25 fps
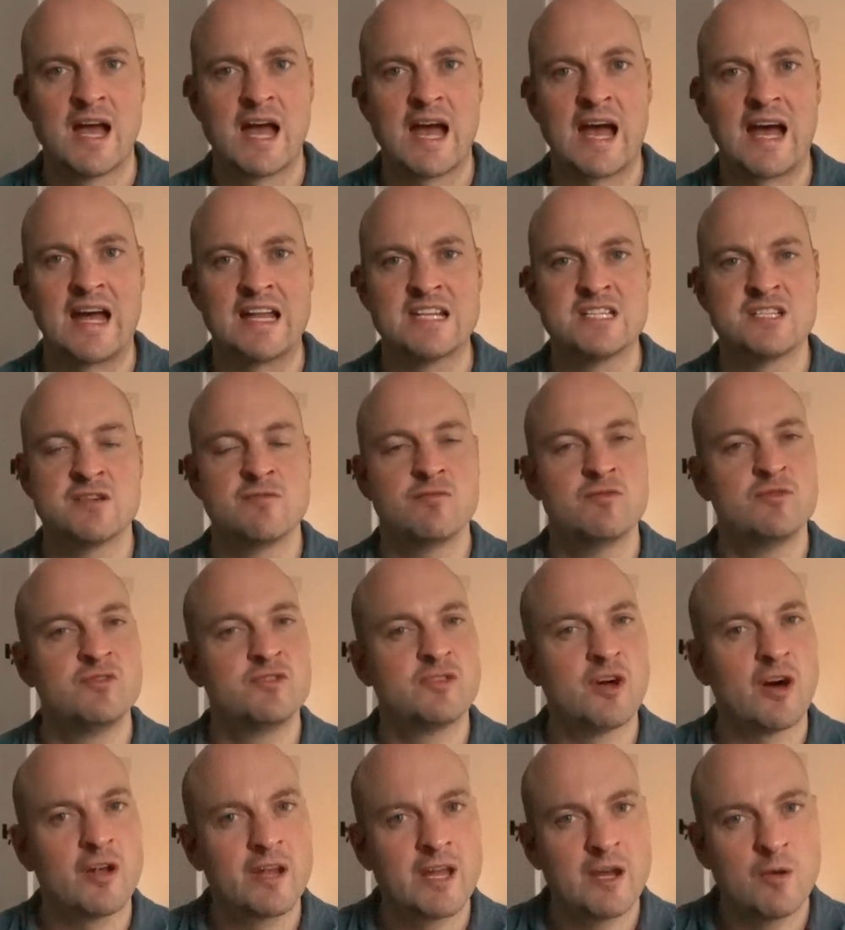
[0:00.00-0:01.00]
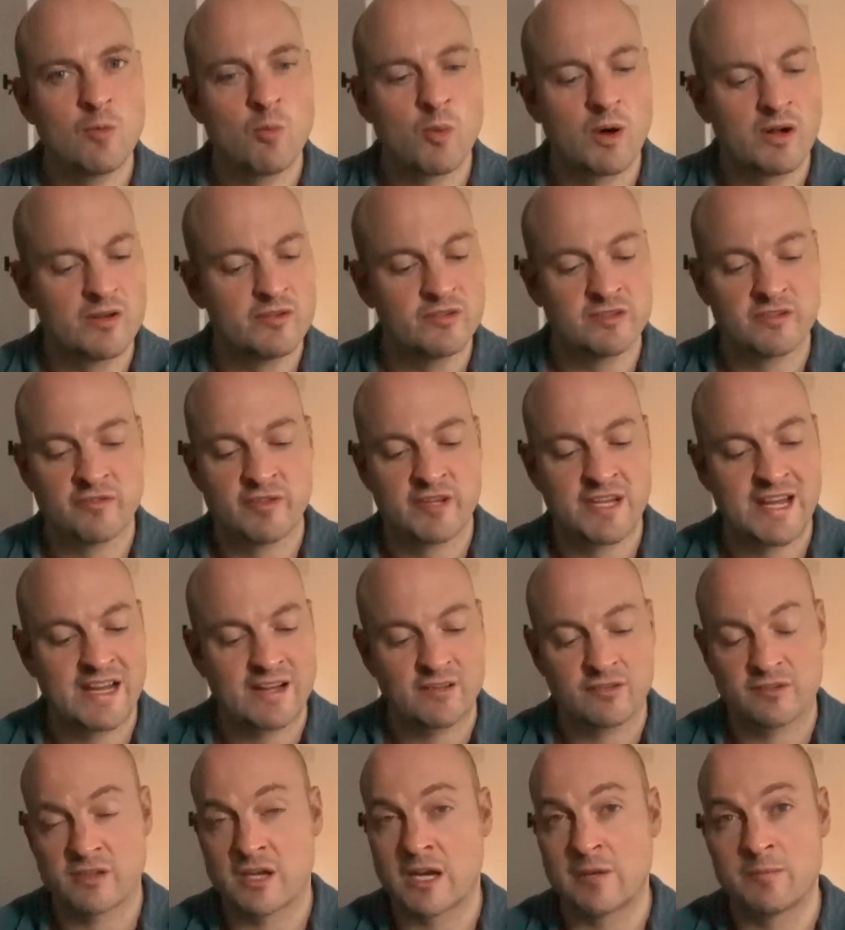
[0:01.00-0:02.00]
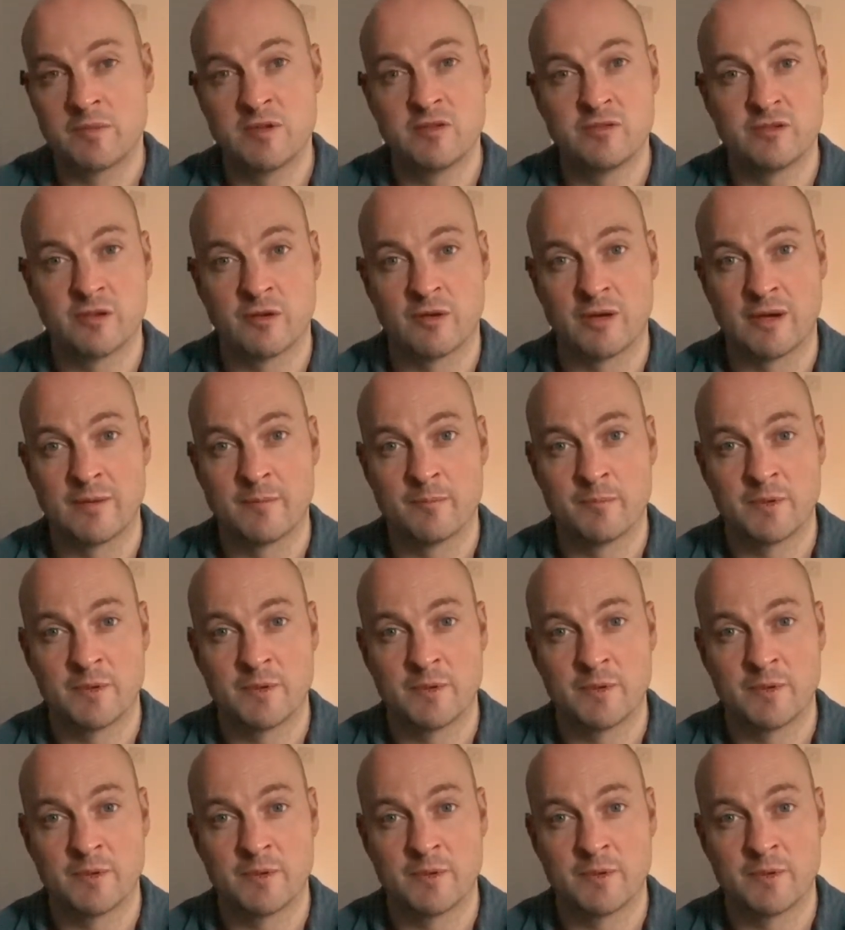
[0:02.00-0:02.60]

And you've done it once. The next time you do it,